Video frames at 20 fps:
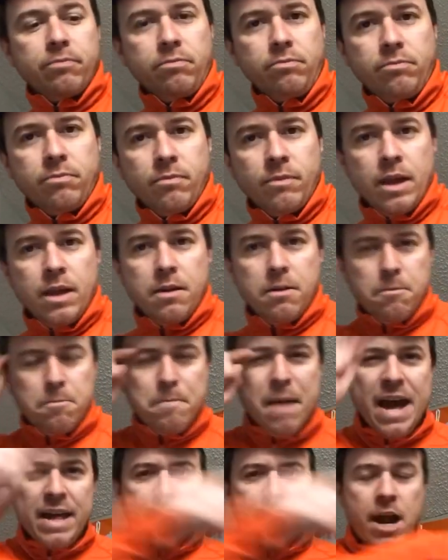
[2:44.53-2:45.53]
May there,
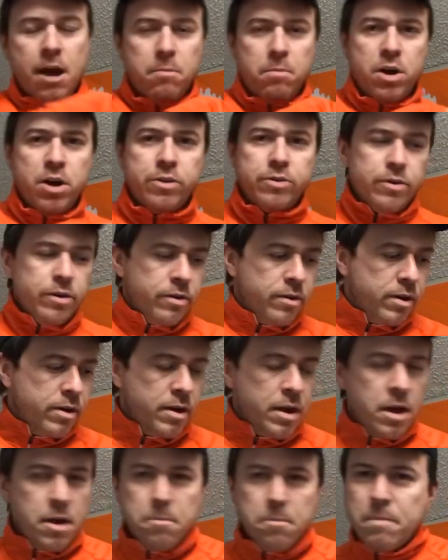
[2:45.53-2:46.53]
brother. May
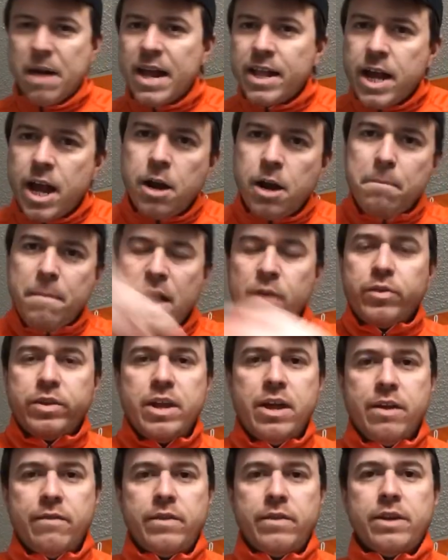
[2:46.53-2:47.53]
there to both of you.
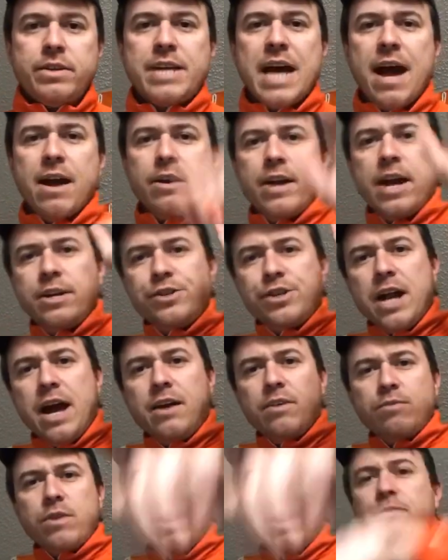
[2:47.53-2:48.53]
Tiger Nation, I don't know if
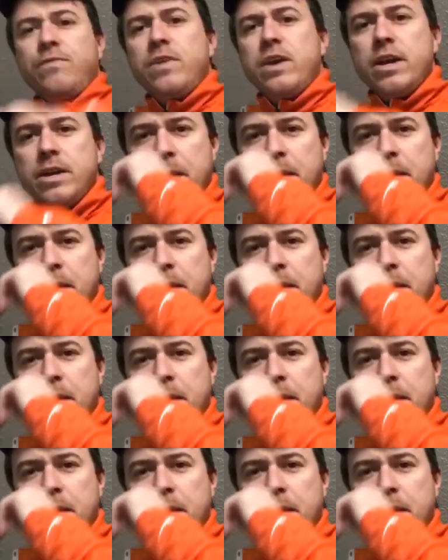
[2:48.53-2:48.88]
you're in here.